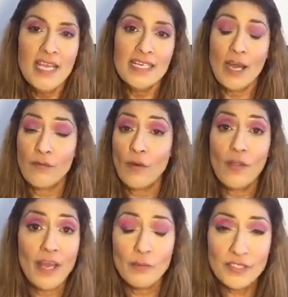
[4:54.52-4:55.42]
Now, if
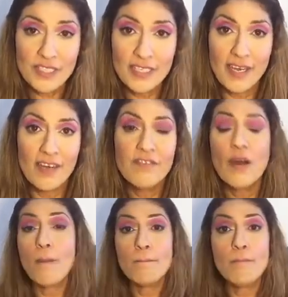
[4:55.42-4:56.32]
all that wasn't
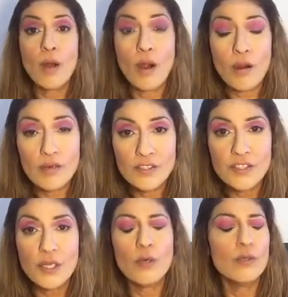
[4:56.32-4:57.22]
enough,
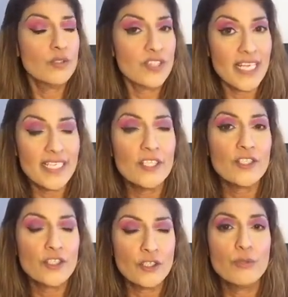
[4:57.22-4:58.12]
Mars goes
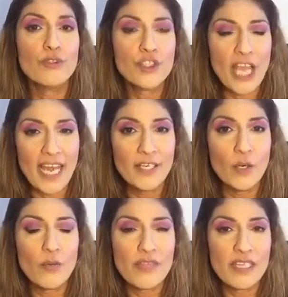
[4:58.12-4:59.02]
into
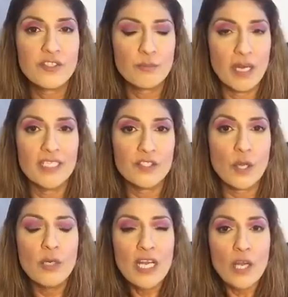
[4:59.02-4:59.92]
shadow this month.
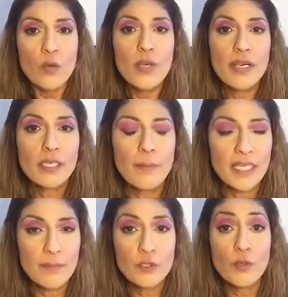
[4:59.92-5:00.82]
So we are
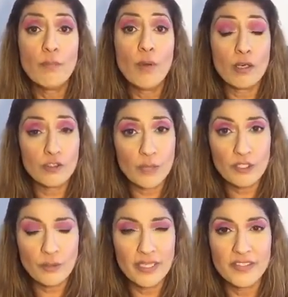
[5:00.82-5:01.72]
coming up to a Mars
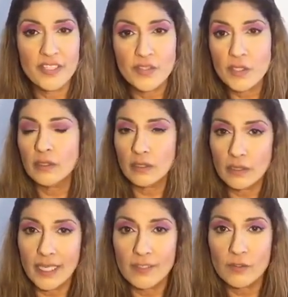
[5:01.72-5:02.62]
retrograde season a little
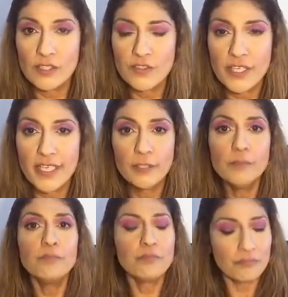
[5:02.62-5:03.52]
later this
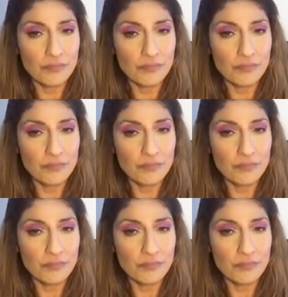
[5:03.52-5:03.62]
year.